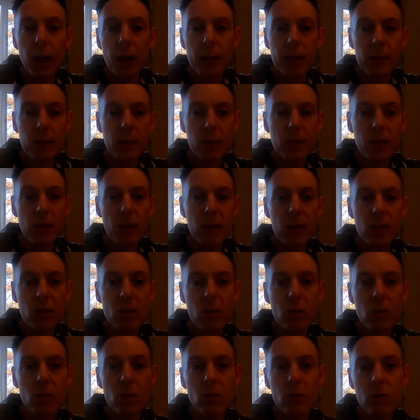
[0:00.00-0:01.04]
in
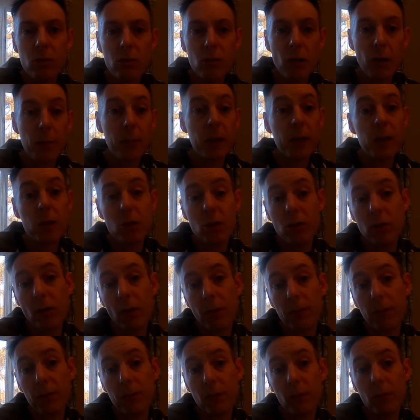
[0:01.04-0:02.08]
stage 2, so I made sure
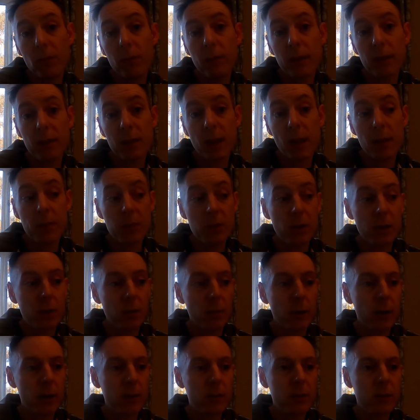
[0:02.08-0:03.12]
I fueled exceptionally
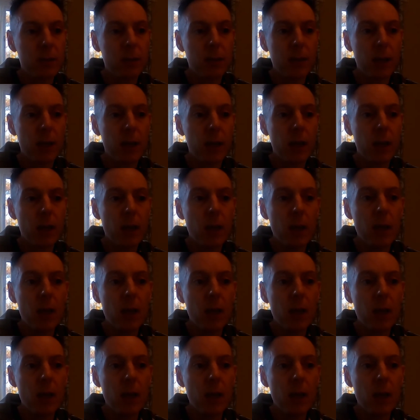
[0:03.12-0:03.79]
well today,